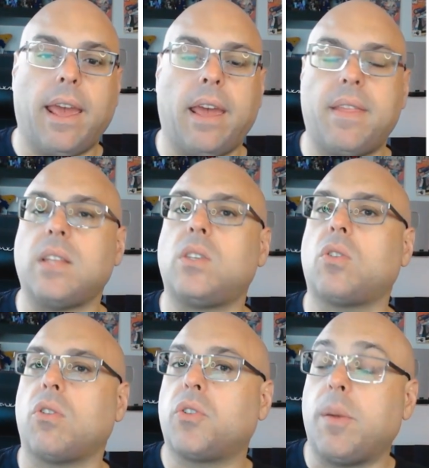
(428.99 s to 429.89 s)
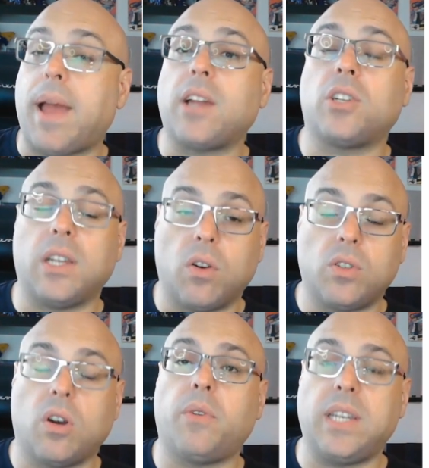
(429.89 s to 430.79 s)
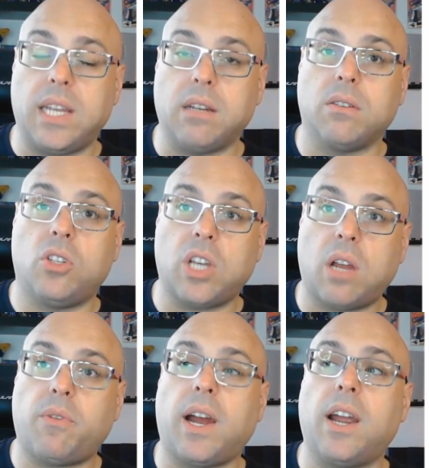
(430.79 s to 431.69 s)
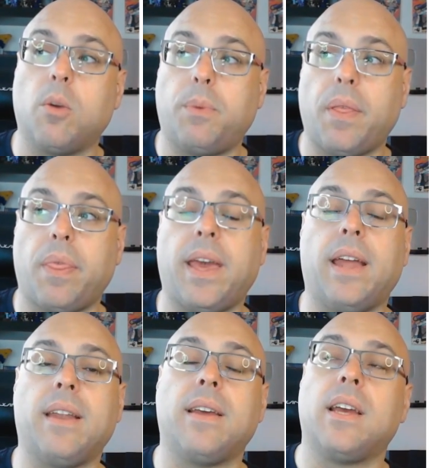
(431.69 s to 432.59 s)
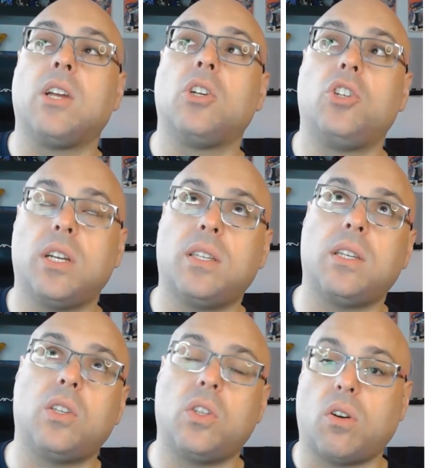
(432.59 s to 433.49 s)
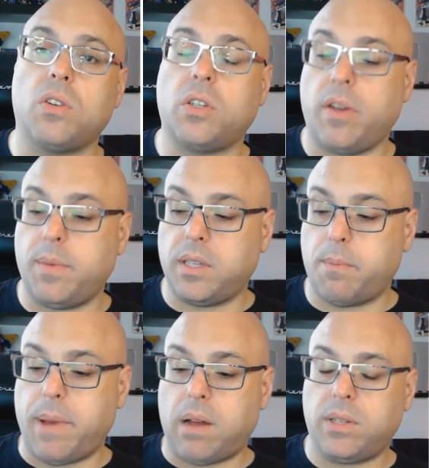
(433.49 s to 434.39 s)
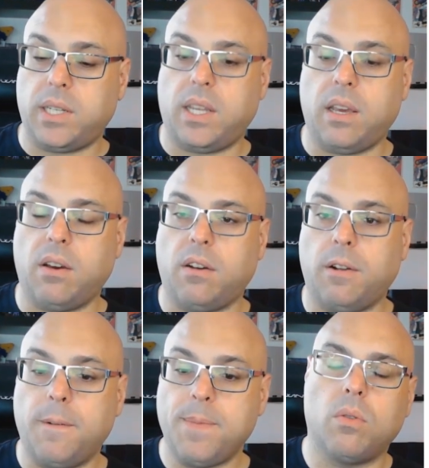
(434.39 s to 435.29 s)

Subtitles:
And then Starscream actually goes off and kills Jetfire, but then just as Starscream is about to kill